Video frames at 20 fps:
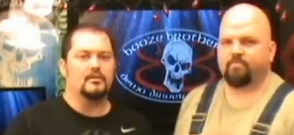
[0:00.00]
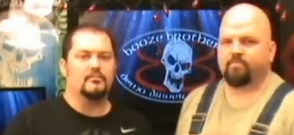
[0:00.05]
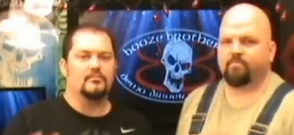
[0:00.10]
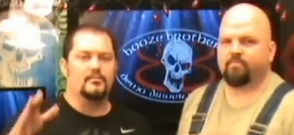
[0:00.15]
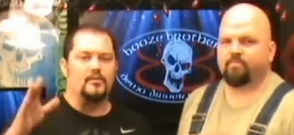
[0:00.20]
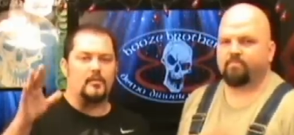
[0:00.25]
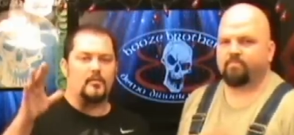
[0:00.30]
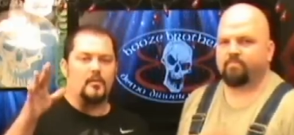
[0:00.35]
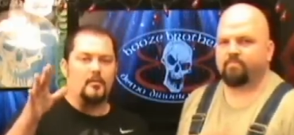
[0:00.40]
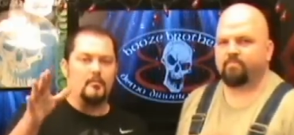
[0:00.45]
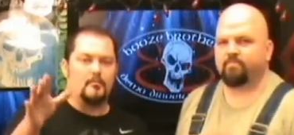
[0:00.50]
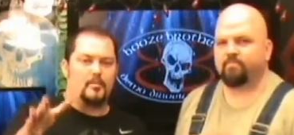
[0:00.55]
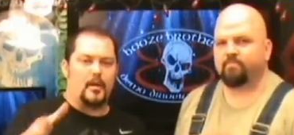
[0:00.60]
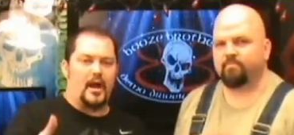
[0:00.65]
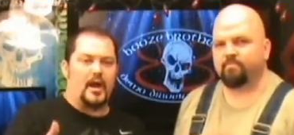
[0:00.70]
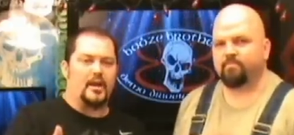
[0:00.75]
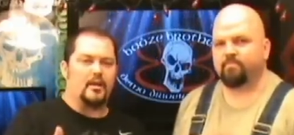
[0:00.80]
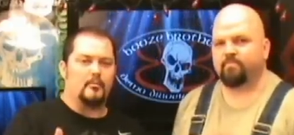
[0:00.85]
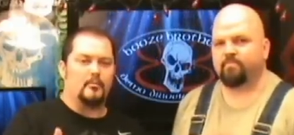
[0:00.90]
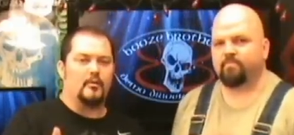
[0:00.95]
Speaker 1: From the
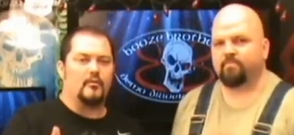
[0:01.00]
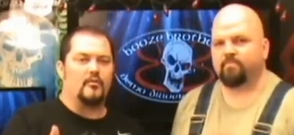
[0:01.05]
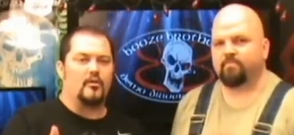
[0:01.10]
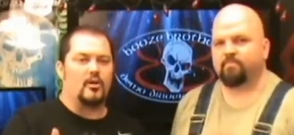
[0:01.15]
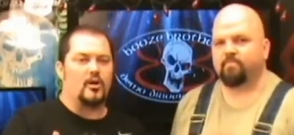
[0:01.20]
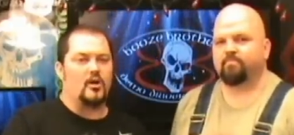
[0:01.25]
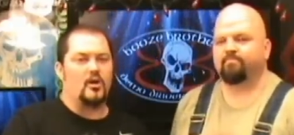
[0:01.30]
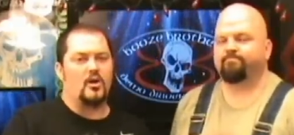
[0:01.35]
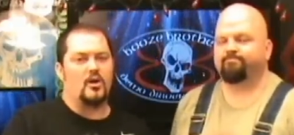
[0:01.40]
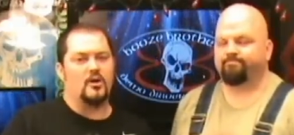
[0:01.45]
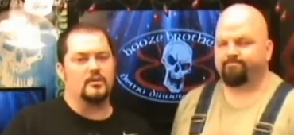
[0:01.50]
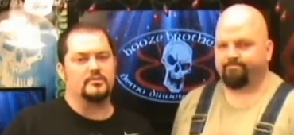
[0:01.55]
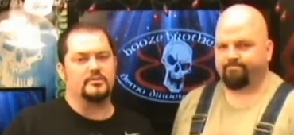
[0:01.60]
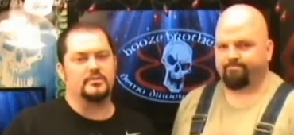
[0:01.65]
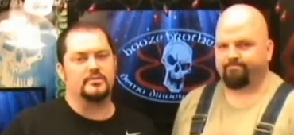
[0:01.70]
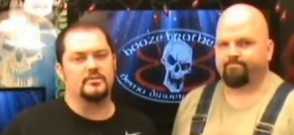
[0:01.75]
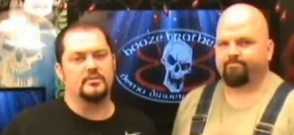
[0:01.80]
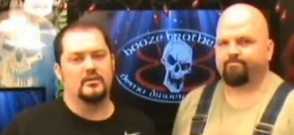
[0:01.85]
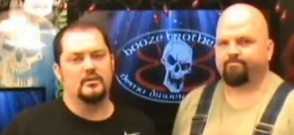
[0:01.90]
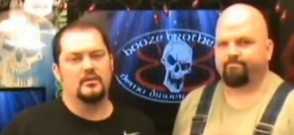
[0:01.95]
bottom of our
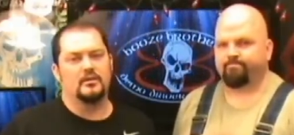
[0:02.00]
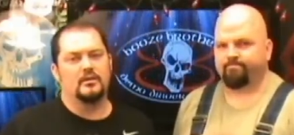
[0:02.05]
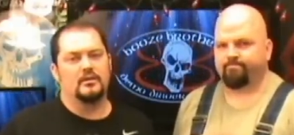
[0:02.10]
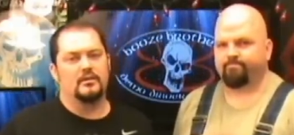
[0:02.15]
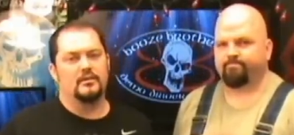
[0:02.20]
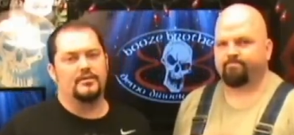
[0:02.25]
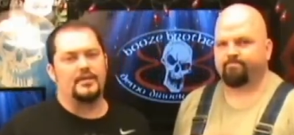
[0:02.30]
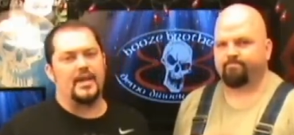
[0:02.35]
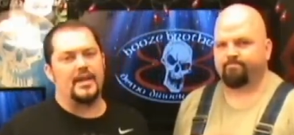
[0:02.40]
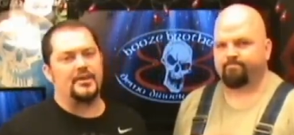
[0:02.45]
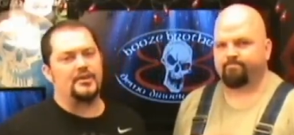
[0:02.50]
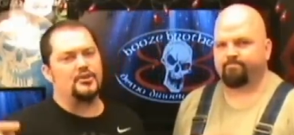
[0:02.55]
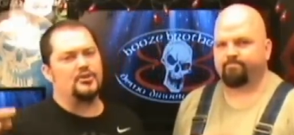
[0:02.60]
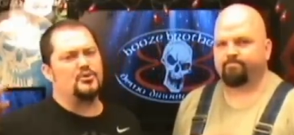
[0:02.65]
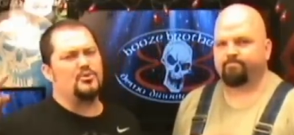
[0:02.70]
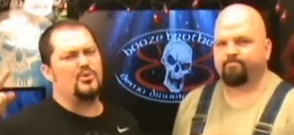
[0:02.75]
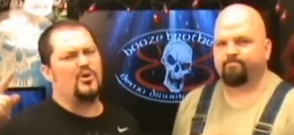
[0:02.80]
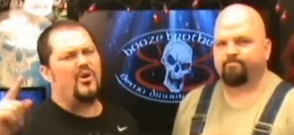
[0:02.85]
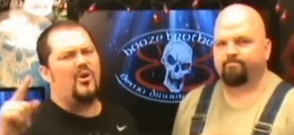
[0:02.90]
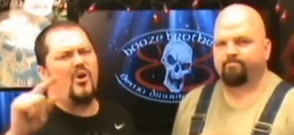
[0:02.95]
hearts, thank
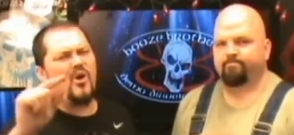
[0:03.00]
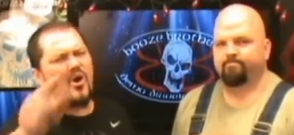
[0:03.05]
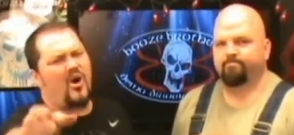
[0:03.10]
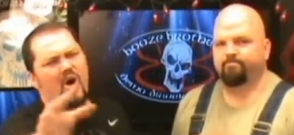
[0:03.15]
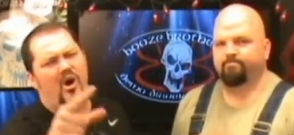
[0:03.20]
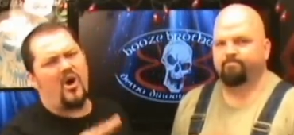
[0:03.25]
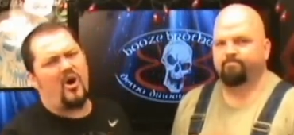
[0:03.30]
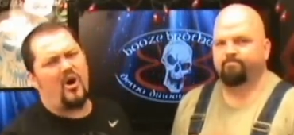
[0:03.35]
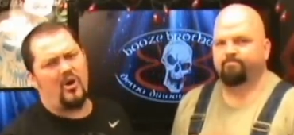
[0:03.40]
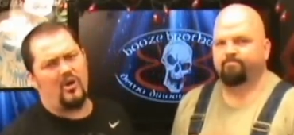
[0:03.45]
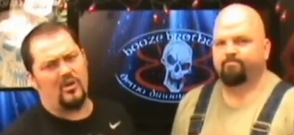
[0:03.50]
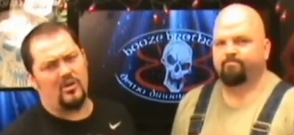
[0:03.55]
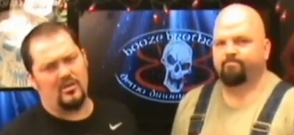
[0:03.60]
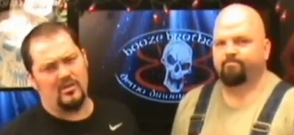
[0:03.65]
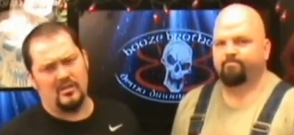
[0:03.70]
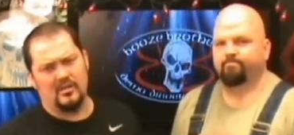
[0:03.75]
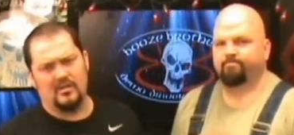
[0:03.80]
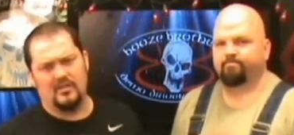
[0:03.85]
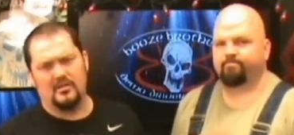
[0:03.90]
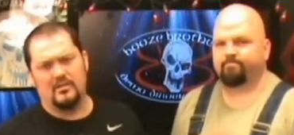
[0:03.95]
you all
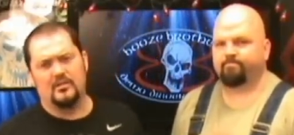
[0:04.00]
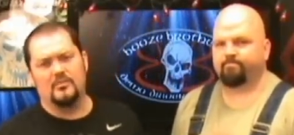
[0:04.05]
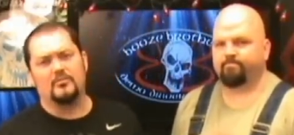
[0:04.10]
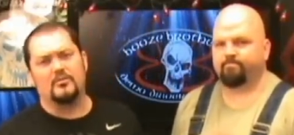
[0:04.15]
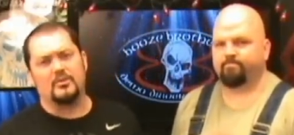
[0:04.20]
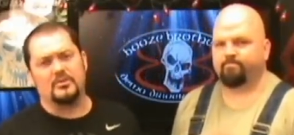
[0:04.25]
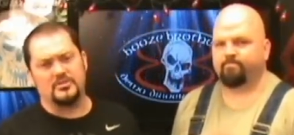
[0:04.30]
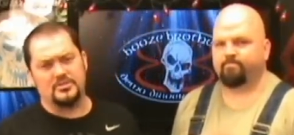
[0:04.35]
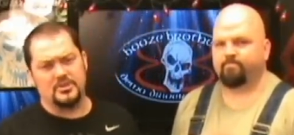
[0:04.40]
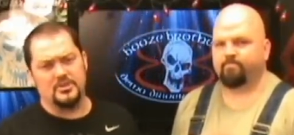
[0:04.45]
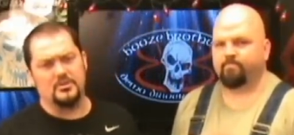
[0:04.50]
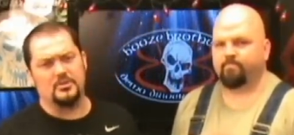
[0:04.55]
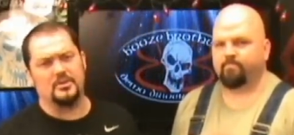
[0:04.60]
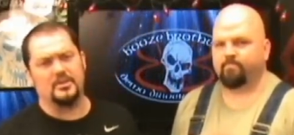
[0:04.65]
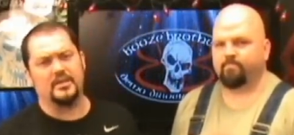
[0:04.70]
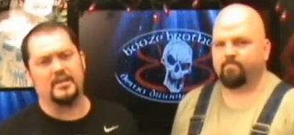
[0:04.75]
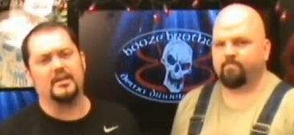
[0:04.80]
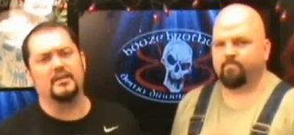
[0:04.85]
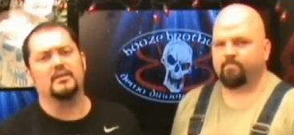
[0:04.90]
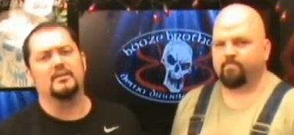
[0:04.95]
for
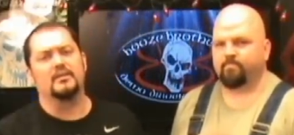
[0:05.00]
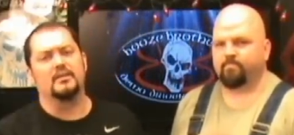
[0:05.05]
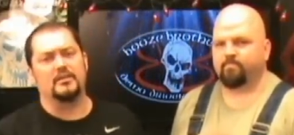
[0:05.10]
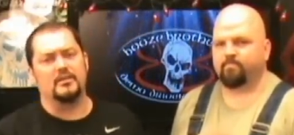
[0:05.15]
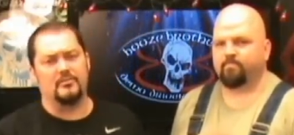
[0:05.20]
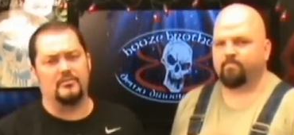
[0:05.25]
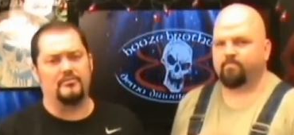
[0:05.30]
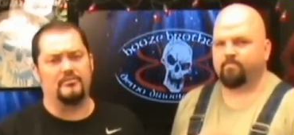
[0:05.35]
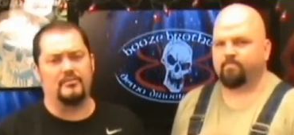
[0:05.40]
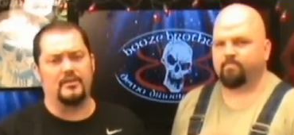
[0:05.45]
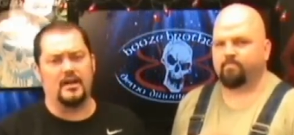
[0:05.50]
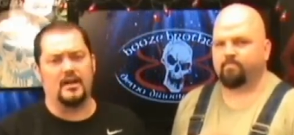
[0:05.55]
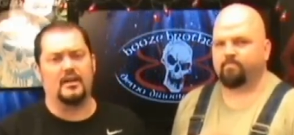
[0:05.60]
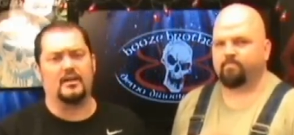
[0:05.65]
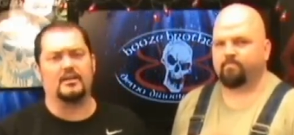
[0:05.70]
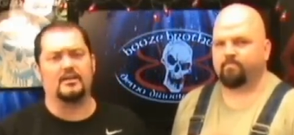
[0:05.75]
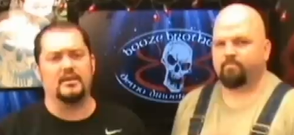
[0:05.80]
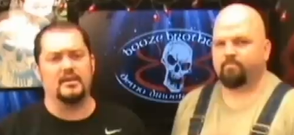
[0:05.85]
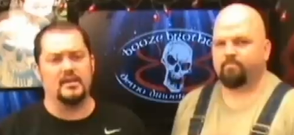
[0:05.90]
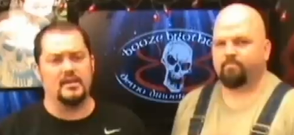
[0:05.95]
tuning the
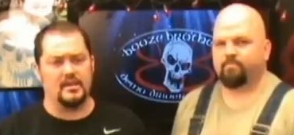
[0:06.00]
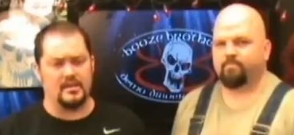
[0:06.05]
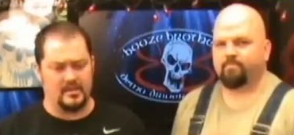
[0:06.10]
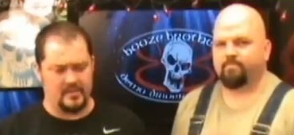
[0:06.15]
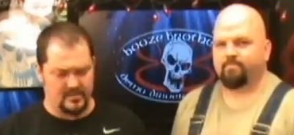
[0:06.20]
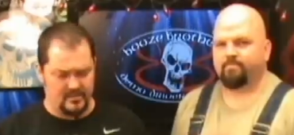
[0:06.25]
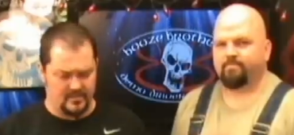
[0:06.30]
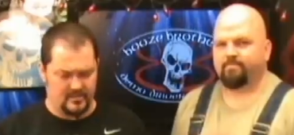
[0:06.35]
in.